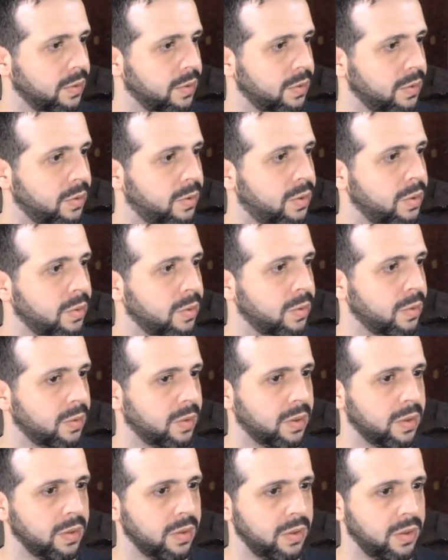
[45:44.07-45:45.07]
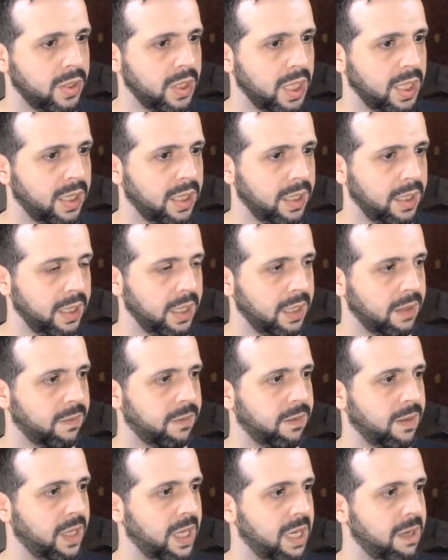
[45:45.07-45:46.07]
do check if
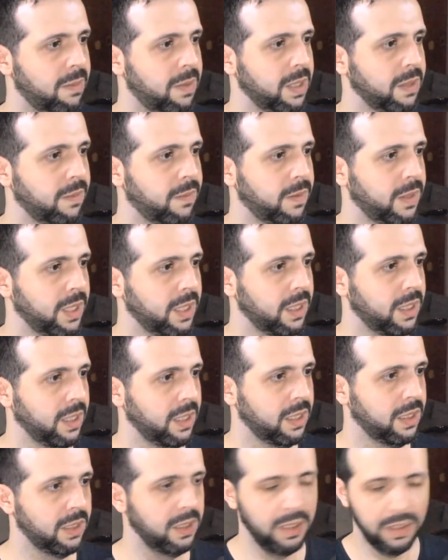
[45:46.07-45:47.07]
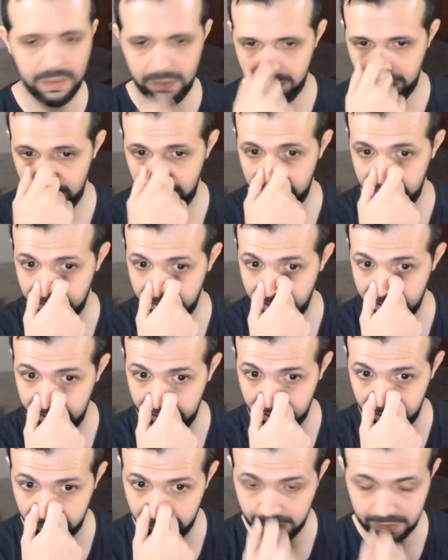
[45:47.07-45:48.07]
everything in this kind
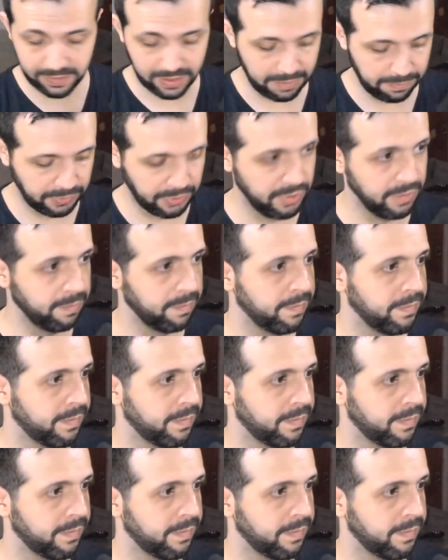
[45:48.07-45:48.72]
of exception,